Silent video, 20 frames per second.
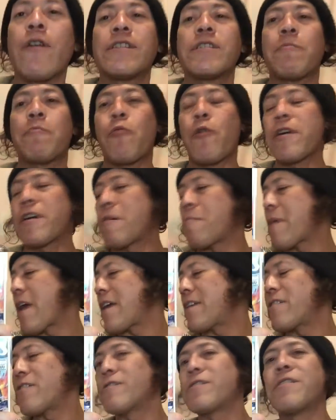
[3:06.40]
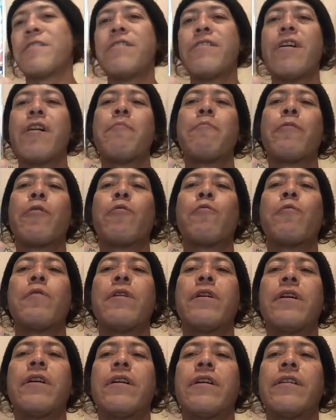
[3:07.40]
a Boy Commandos
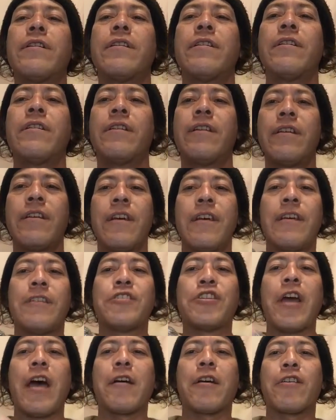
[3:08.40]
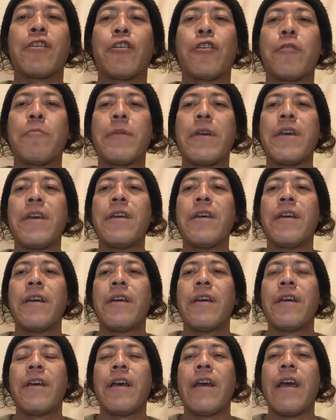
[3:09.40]
#1. Jack Kirby
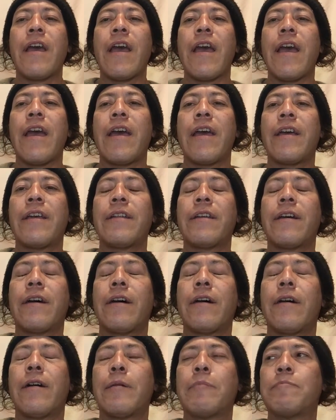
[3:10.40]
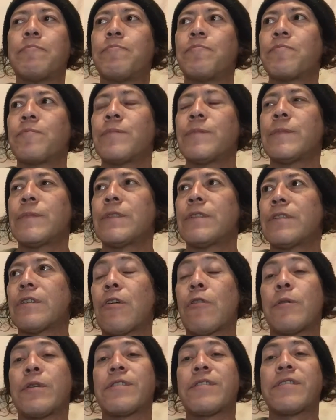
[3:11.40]
and,
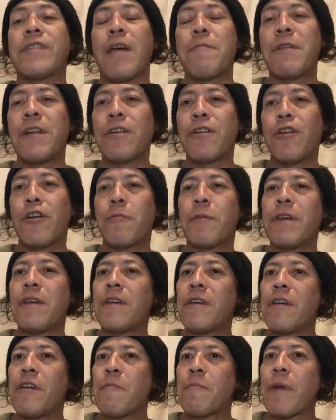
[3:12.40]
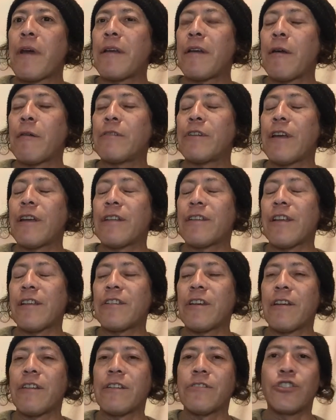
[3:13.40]
oh, it's Simon and Kirby by
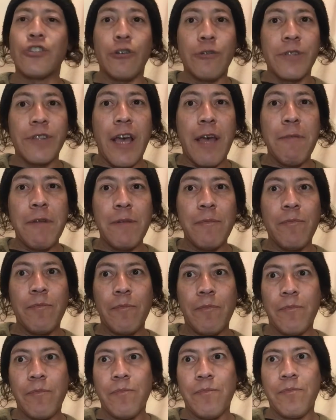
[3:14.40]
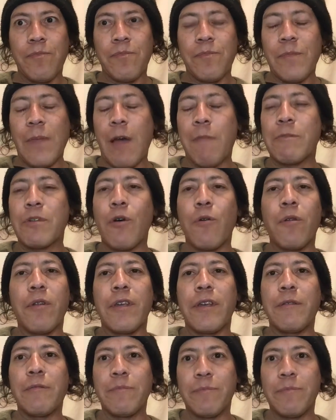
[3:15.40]
Joe Simon? I'm totally,